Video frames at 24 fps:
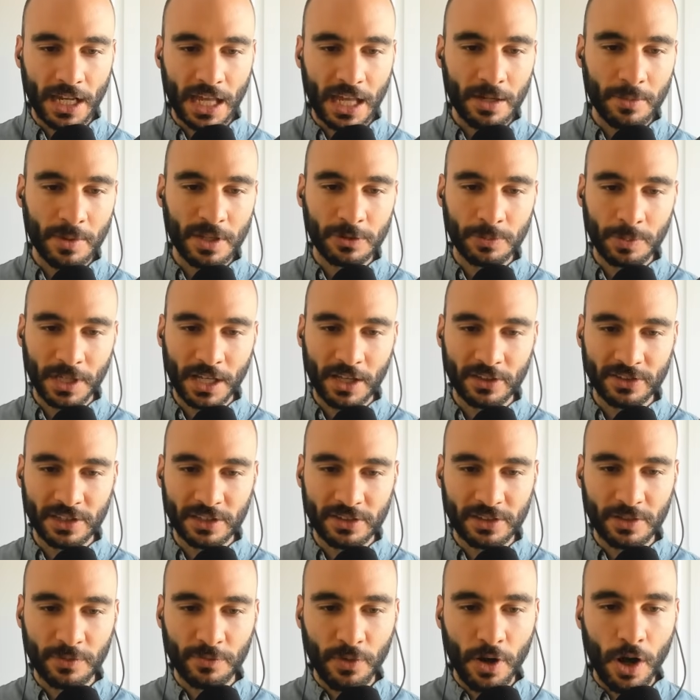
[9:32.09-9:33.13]
And it's because
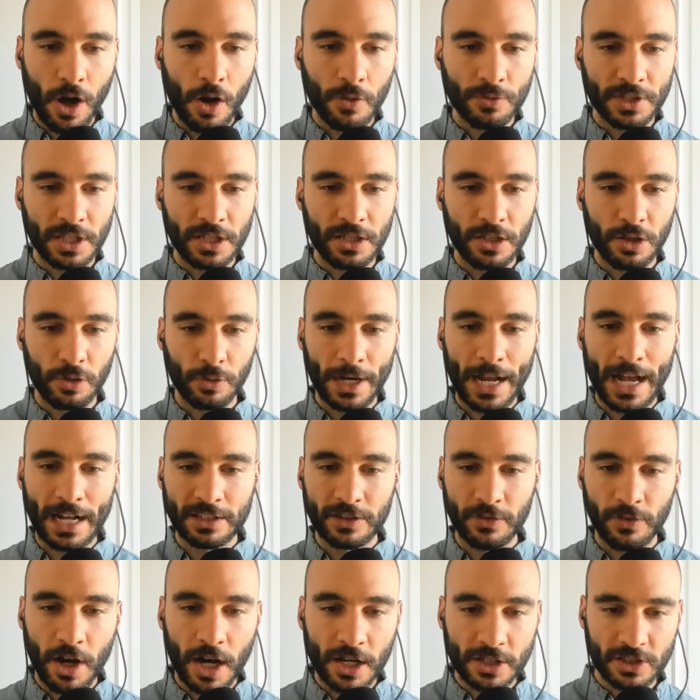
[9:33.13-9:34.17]
it's involved in the
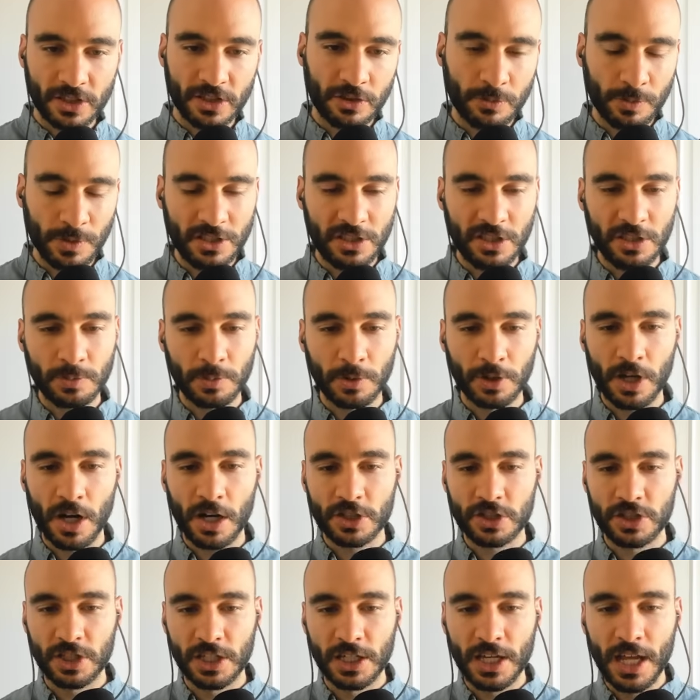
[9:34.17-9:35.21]
reactive oxygen species
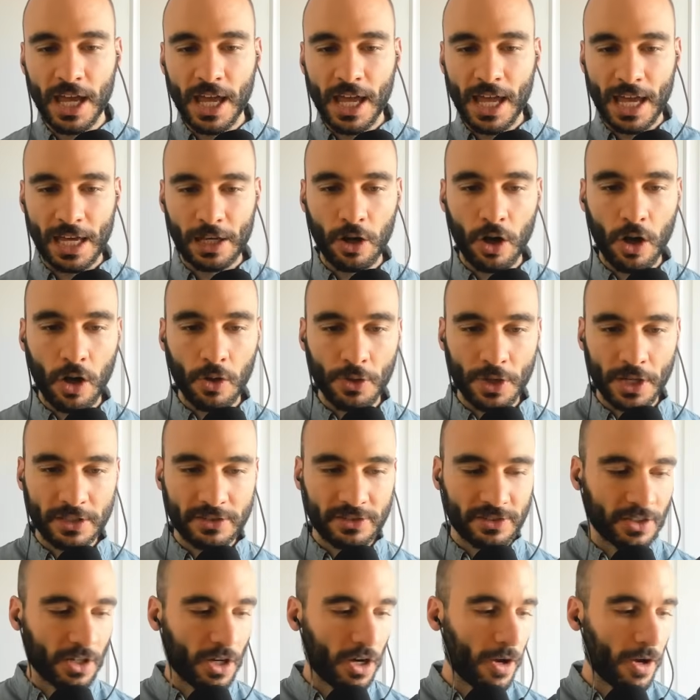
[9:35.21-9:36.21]
production and all this